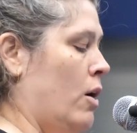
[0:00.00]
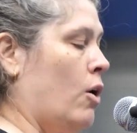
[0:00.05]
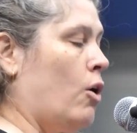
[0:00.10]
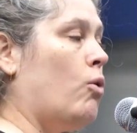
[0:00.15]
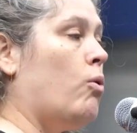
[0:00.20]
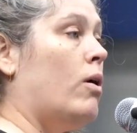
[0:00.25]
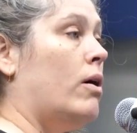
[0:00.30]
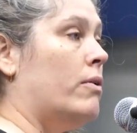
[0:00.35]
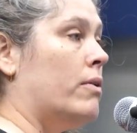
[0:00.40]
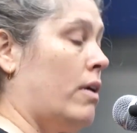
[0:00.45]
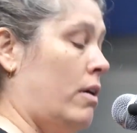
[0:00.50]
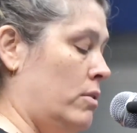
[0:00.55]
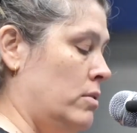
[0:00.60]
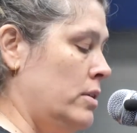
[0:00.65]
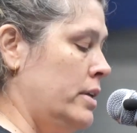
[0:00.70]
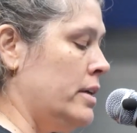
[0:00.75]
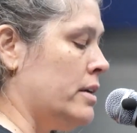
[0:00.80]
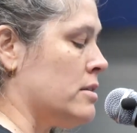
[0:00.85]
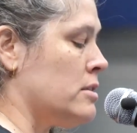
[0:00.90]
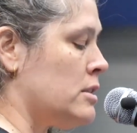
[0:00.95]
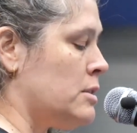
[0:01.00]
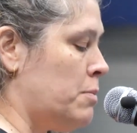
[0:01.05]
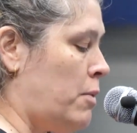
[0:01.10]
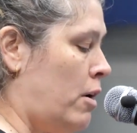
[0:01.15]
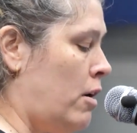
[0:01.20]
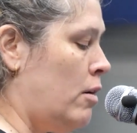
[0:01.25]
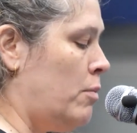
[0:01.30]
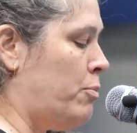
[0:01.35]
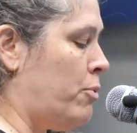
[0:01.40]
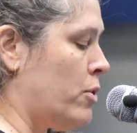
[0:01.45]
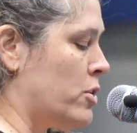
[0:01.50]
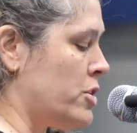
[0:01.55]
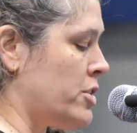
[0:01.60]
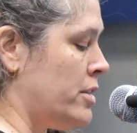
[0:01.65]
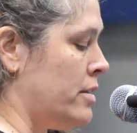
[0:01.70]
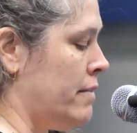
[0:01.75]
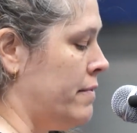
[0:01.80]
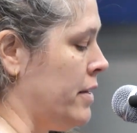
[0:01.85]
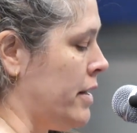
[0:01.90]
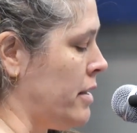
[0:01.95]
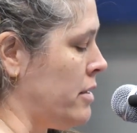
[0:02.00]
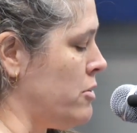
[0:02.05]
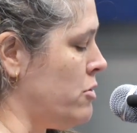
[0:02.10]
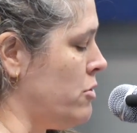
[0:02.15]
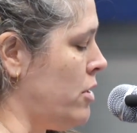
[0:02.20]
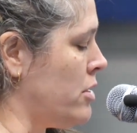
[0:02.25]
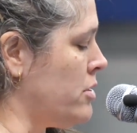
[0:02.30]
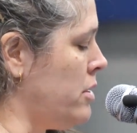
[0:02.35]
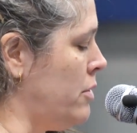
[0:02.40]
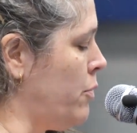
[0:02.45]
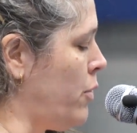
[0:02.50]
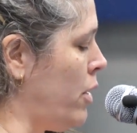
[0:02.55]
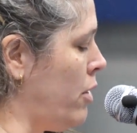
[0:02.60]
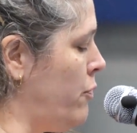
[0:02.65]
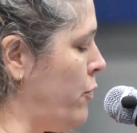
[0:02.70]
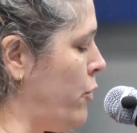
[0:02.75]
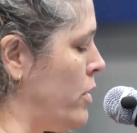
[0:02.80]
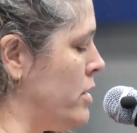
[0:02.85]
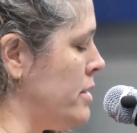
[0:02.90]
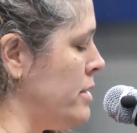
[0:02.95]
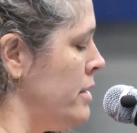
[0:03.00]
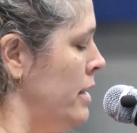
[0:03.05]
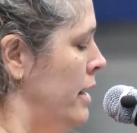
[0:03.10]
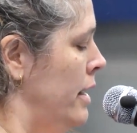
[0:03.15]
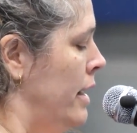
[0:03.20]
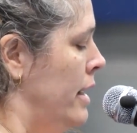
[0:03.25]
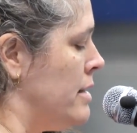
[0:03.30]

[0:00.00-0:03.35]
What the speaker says: quote, only a small portion of the construction workforce